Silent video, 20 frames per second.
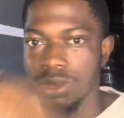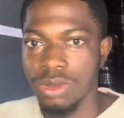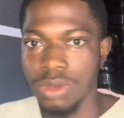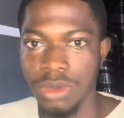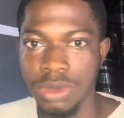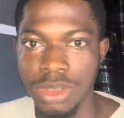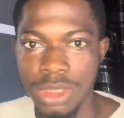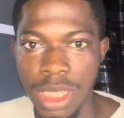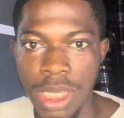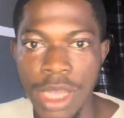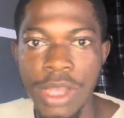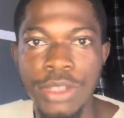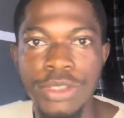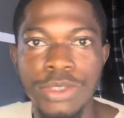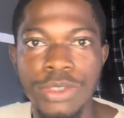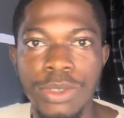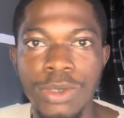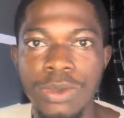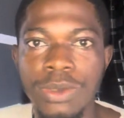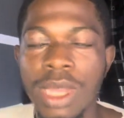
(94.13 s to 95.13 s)
not.
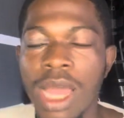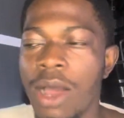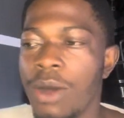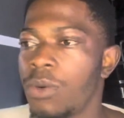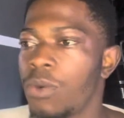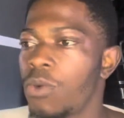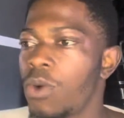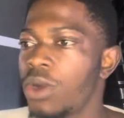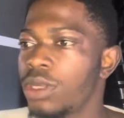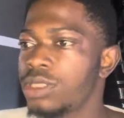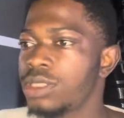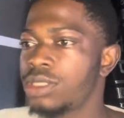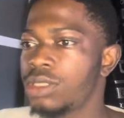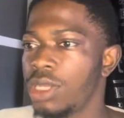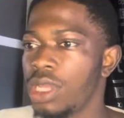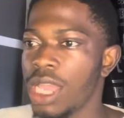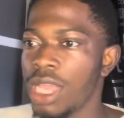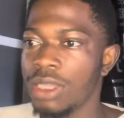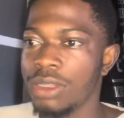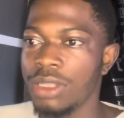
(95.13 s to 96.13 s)
So now what is
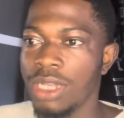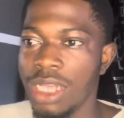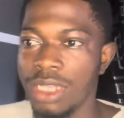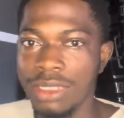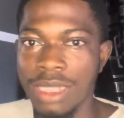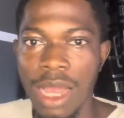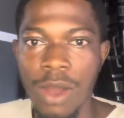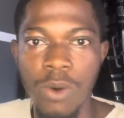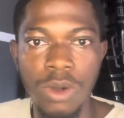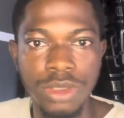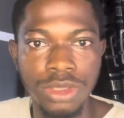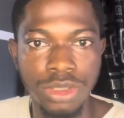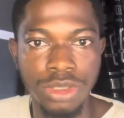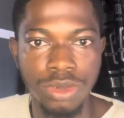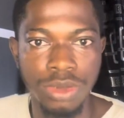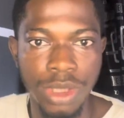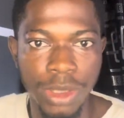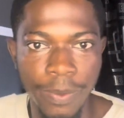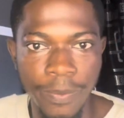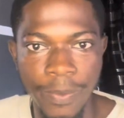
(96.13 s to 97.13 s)

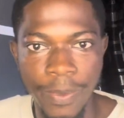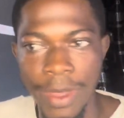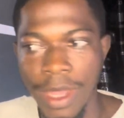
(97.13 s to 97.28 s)
Sui?